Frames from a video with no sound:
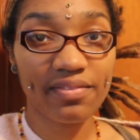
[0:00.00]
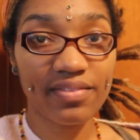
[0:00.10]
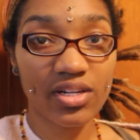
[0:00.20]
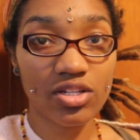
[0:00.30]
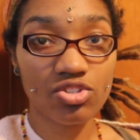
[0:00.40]

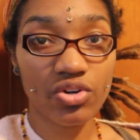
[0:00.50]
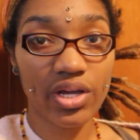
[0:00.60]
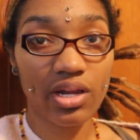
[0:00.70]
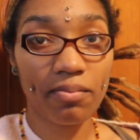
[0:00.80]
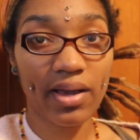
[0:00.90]
finish
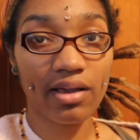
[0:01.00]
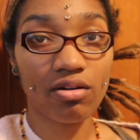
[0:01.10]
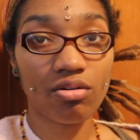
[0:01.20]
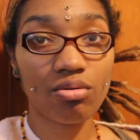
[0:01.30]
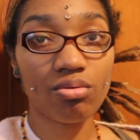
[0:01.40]
creating my
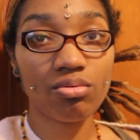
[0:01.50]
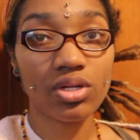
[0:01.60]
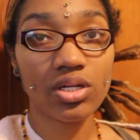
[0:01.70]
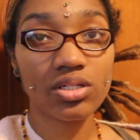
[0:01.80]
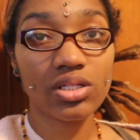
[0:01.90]
own
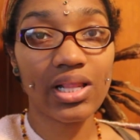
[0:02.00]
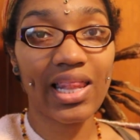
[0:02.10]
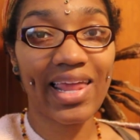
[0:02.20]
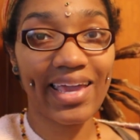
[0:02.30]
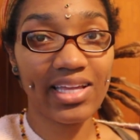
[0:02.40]

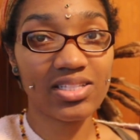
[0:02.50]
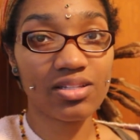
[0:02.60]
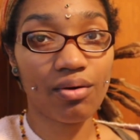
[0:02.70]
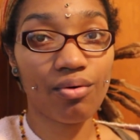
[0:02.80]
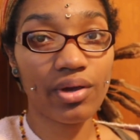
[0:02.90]

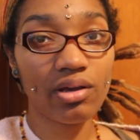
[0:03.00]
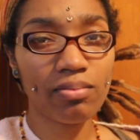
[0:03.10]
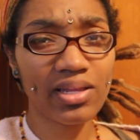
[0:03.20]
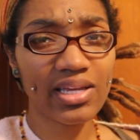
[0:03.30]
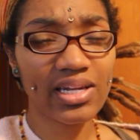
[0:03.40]
light oil
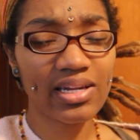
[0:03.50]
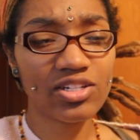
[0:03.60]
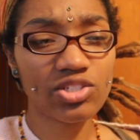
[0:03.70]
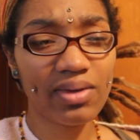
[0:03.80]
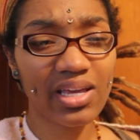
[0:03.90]
blend.
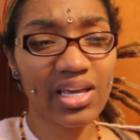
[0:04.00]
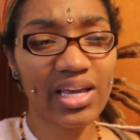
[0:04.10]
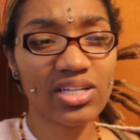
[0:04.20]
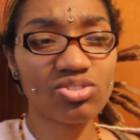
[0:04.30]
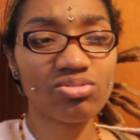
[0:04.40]
Jamaican
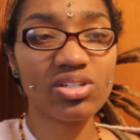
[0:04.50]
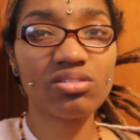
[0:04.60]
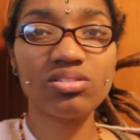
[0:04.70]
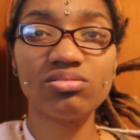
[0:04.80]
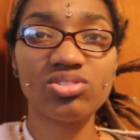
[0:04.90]
castor oil
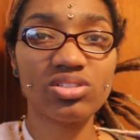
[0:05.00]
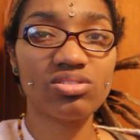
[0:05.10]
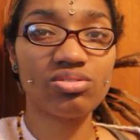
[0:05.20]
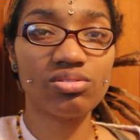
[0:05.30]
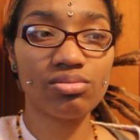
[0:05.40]
is
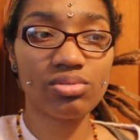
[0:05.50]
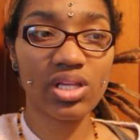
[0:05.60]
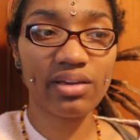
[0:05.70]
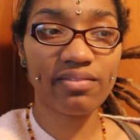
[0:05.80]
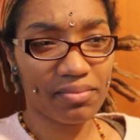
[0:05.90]
just too
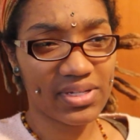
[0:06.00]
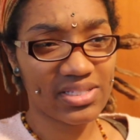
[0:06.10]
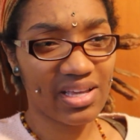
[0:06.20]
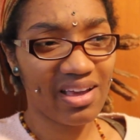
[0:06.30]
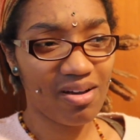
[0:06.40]
thick for my
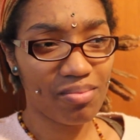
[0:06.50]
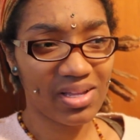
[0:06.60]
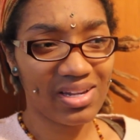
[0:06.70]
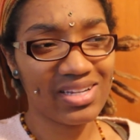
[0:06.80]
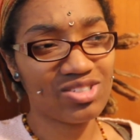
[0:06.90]

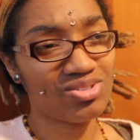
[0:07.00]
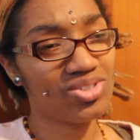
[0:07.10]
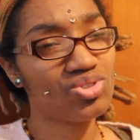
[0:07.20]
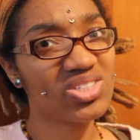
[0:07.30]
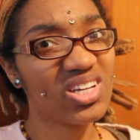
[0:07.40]
scalp, unless you
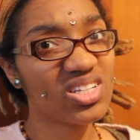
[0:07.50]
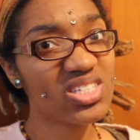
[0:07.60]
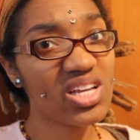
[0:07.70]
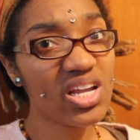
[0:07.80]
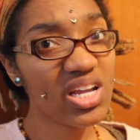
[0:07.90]
use like a
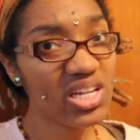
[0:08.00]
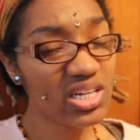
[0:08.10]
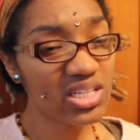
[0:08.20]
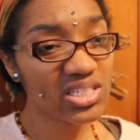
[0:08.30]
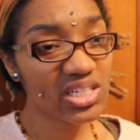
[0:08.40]

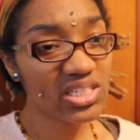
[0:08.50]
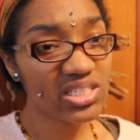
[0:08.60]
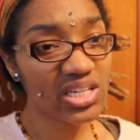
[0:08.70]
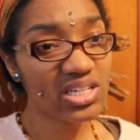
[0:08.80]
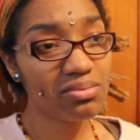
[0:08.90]

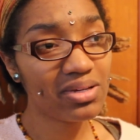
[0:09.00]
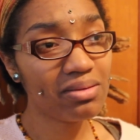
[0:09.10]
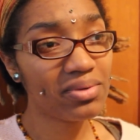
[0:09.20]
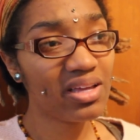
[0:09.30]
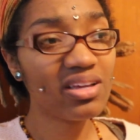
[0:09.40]
tiny
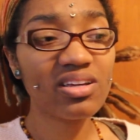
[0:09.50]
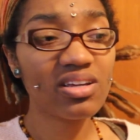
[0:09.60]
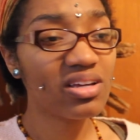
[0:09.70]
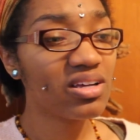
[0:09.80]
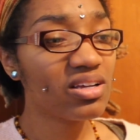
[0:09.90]
bit. But
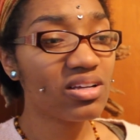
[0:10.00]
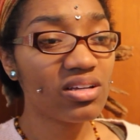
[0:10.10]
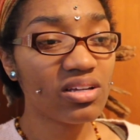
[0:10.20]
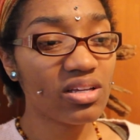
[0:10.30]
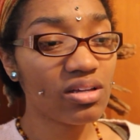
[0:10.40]

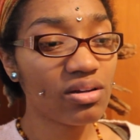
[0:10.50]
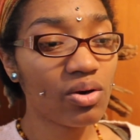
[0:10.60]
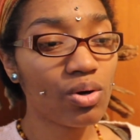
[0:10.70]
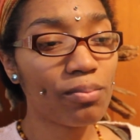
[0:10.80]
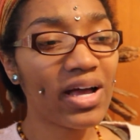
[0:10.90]
you
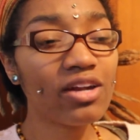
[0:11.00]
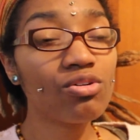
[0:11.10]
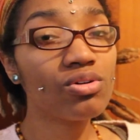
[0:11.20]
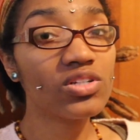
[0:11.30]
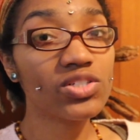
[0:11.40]
know, a
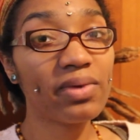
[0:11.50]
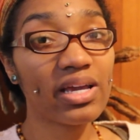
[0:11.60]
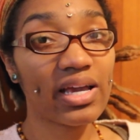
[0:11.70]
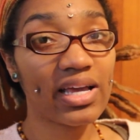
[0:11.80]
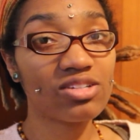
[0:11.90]
bottle of
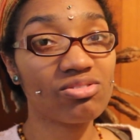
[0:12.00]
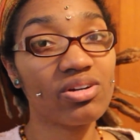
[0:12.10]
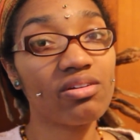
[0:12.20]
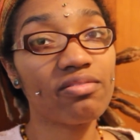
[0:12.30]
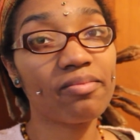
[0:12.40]
Jamaican castor
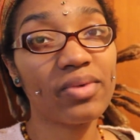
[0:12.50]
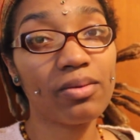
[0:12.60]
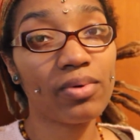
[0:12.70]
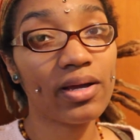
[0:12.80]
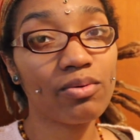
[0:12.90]
oil for me
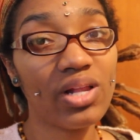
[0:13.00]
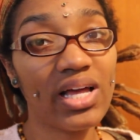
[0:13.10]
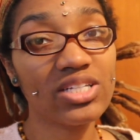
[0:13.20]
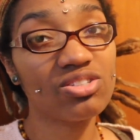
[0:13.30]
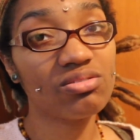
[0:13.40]
probably will
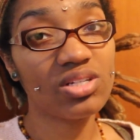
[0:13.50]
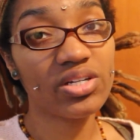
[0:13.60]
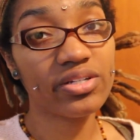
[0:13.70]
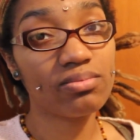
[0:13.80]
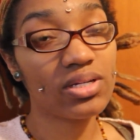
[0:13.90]
last 2
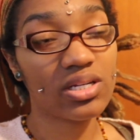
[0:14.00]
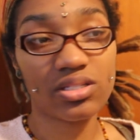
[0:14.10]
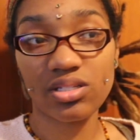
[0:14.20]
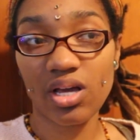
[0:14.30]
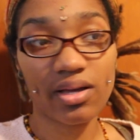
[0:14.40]
years, because